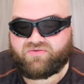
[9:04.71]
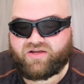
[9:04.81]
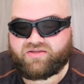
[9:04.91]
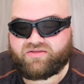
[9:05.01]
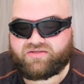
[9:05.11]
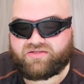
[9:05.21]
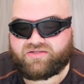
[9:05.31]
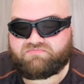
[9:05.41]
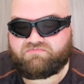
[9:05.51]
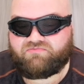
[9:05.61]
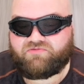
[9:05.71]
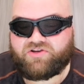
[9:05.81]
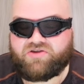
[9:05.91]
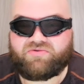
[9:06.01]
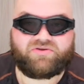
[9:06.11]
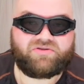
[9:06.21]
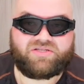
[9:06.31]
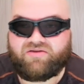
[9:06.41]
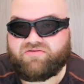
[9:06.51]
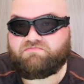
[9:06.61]
you like this video, be sure
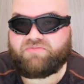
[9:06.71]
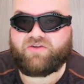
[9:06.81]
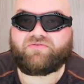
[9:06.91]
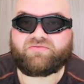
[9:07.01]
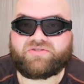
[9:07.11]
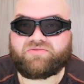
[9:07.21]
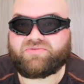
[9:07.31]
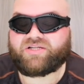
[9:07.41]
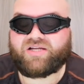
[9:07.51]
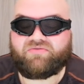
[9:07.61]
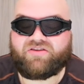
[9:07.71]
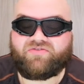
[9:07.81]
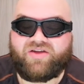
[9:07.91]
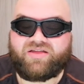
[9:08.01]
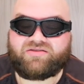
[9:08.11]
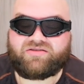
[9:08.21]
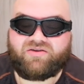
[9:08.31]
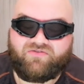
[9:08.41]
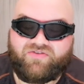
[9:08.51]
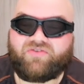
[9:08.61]
to give it a big thumbs up, share with your friends.
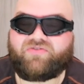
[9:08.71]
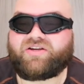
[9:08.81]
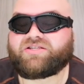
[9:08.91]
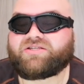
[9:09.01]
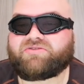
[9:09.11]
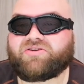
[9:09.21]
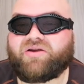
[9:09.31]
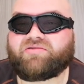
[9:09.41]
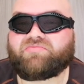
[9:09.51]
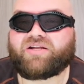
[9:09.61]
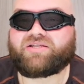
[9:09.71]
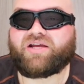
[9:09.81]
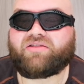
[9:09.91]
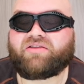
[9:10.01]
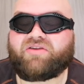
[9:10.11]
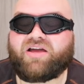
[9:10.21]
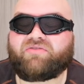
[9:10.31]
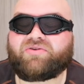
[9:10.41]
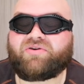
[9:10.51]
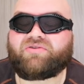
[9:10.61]
Feel free to subscribe to my channel if you
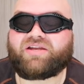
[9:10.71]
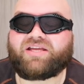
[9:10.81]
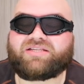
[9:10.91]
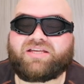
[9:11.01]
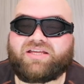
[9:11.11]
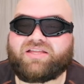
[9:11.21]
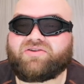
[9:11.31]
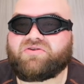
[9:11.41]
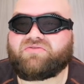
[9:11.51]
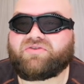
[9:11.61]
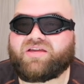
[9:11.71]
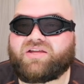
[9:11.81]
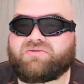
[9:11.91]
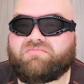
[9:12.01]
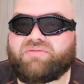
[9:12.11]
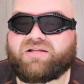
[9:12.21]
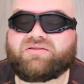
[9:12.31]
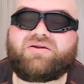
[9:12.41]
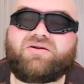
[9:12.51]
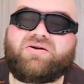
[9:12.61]
haven't already and to hit that notification bell.
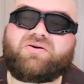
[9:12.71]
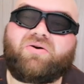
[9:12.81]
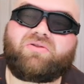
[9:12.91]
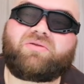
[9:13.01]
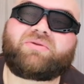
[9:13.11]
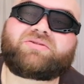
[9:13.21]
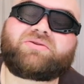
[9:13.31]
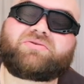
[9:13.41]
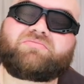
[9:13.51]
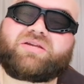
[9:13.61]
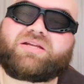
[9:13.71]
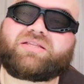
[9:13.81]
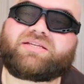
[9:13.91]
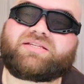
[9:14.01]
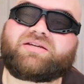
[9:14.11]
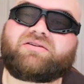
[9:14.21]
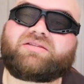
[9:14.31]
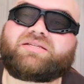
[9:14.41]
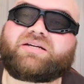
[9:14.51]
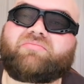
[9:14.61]
All of my social media links are
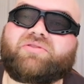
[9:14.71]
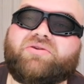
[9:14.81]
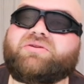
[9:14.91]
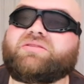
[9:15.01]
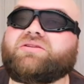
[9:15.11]
linked down below in